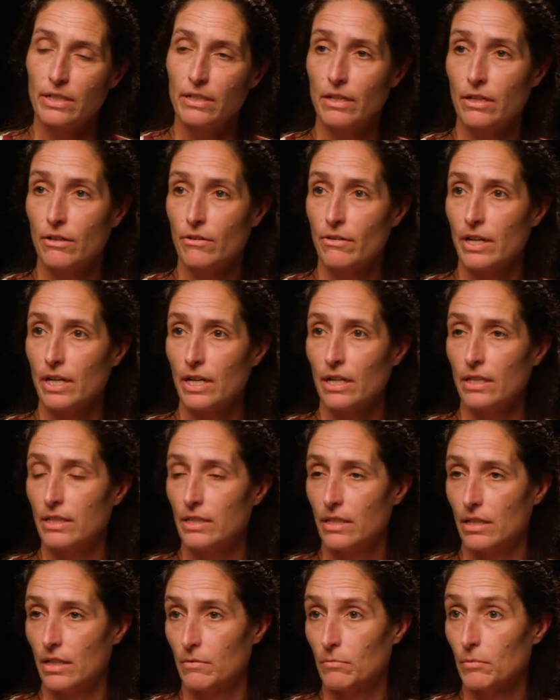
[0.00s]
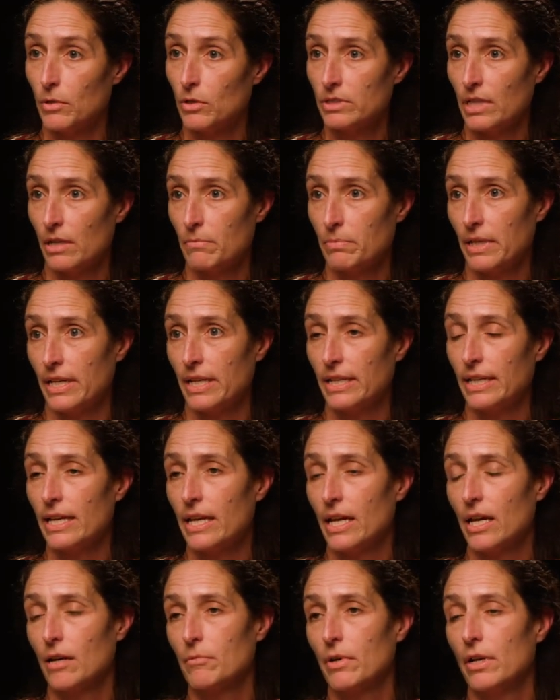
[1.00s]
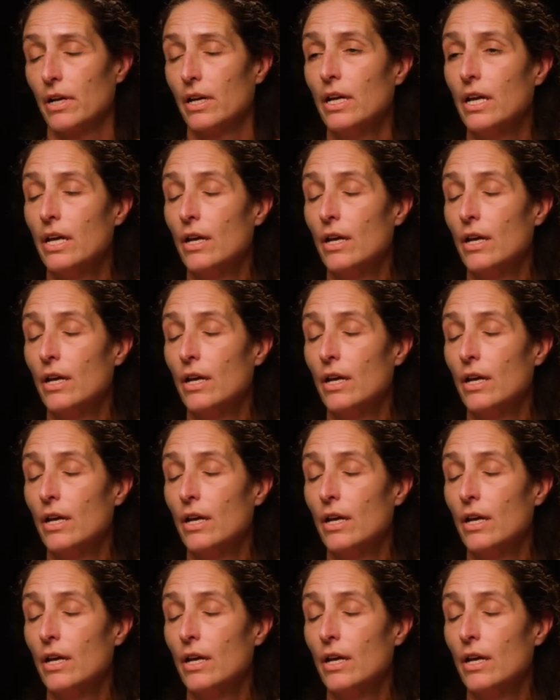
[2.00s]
He created the multiplane camera.